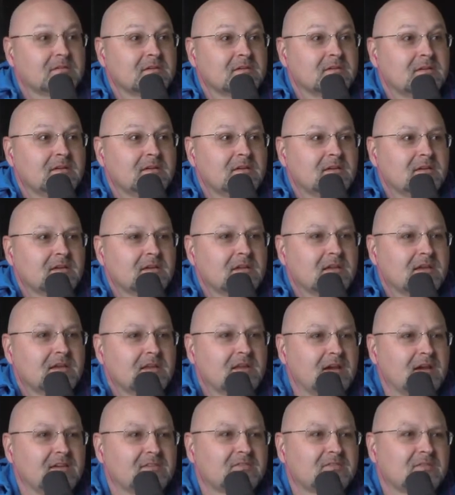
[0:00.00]
Oh. Can I
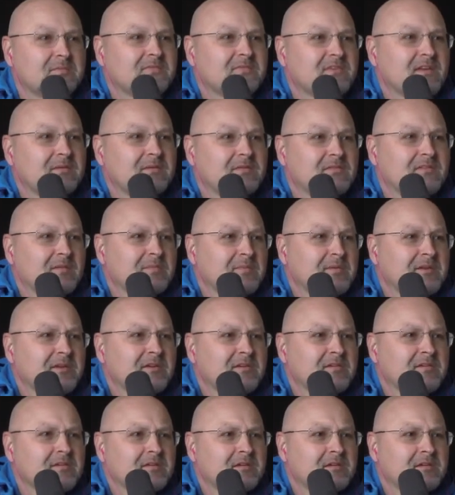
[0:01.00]
get an ice cream sandwich up in here?